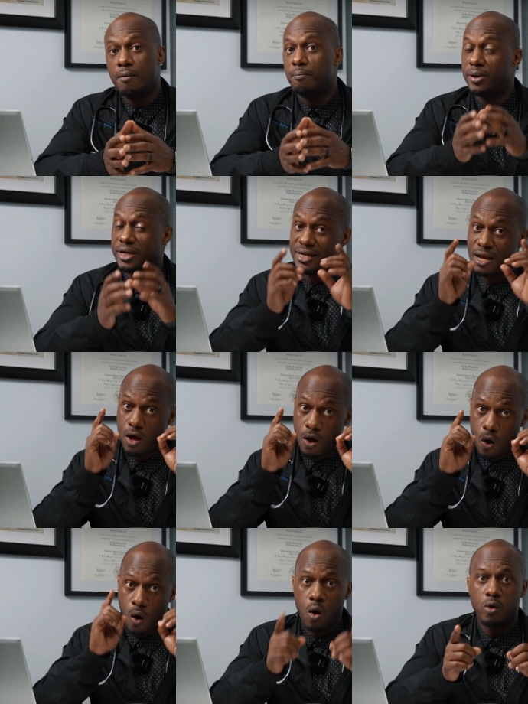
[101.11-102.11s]
but in
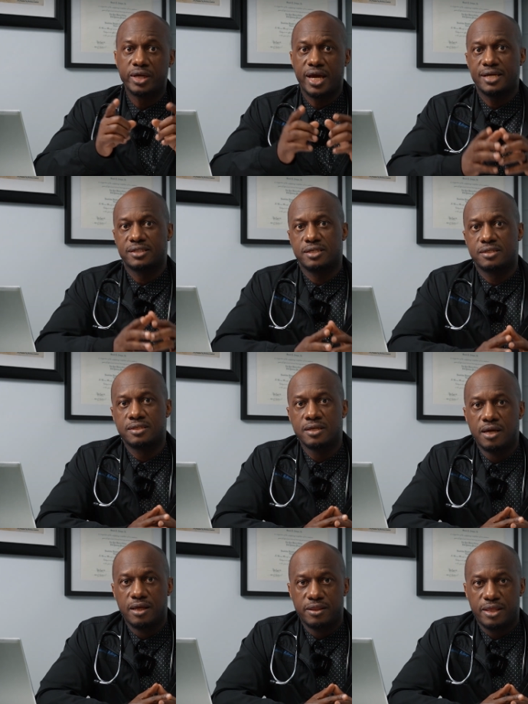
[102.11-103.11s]
all cases,
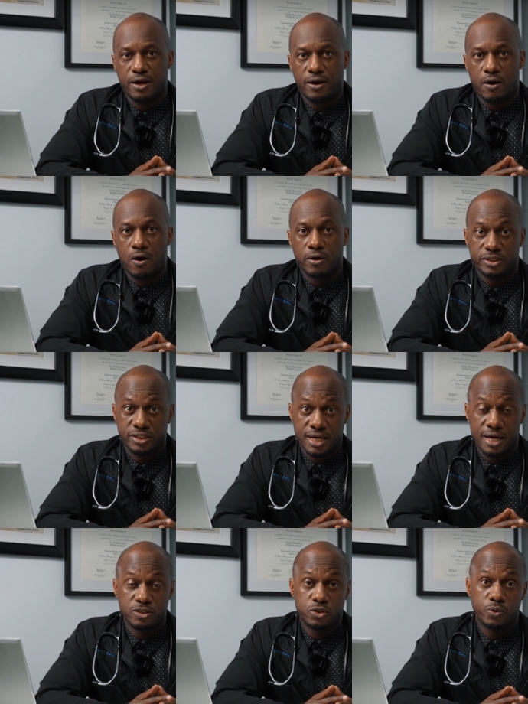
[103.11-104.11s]
they are
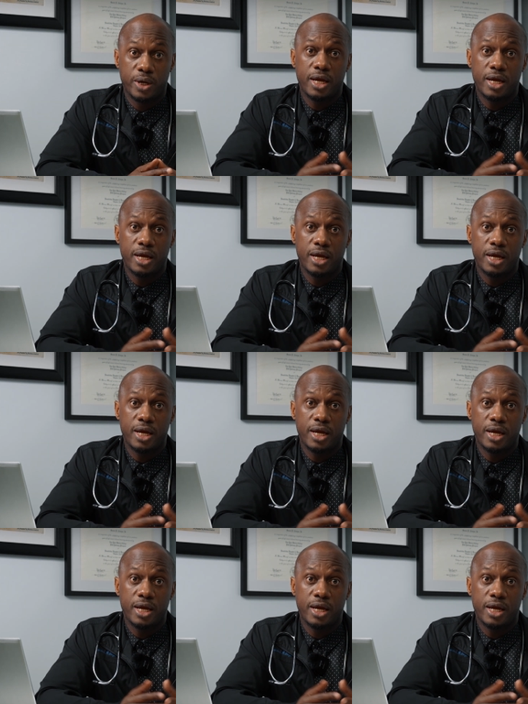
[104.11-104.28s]
designed to